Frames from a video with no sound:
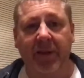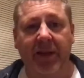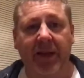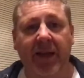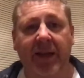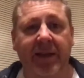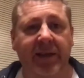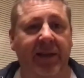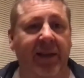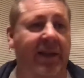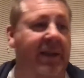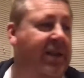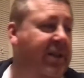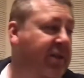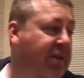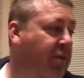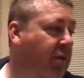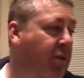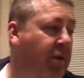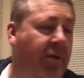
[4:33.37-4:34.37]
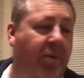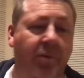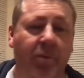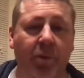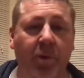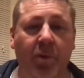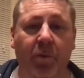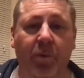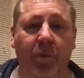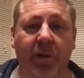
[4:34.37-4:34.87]
and it's not
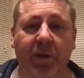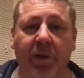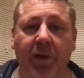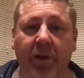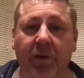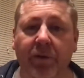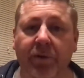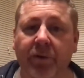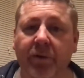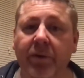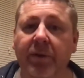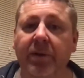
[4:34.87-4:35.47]
on Windows,